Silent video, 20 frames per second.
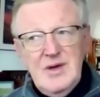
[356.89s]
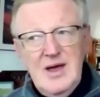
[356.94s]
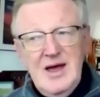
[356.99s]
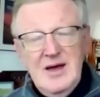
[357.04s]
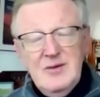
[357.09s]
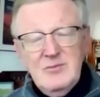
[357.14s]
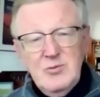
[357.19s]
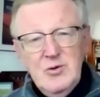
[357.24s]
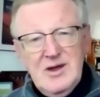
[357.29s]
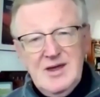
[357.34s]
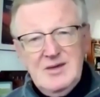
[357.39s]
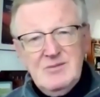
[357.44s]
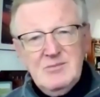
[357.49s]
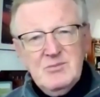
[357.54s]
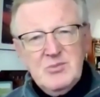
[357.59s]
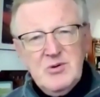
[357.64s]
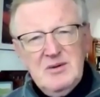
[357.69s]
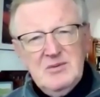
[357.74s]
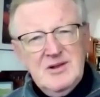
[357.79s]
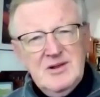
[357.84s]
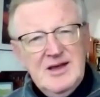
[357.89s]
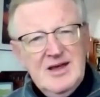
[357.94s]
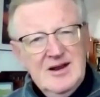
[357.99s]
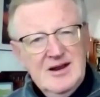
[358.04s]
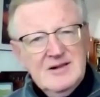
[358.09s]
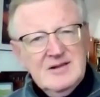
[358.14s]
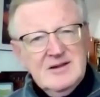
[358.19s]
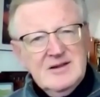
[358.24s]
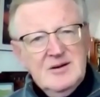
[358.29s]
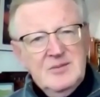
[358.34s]
and we're probably
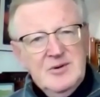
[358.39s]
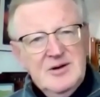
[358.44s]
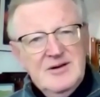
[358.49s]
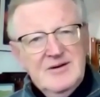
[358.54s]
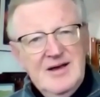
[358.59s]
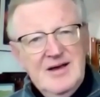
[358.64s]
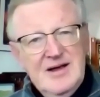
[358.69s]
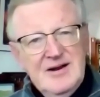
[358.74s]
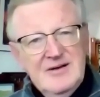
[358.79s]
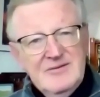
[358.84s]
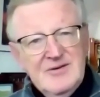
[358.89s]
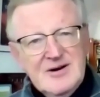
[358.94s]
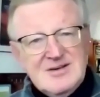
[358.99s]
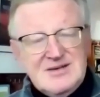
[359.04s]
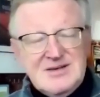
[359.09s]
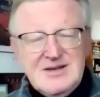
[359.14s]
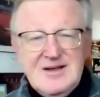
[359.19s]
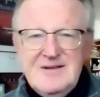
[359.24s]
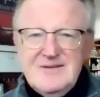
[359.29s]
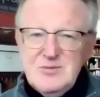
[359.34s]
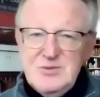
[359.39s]
getting a little bit ahead of ourselves.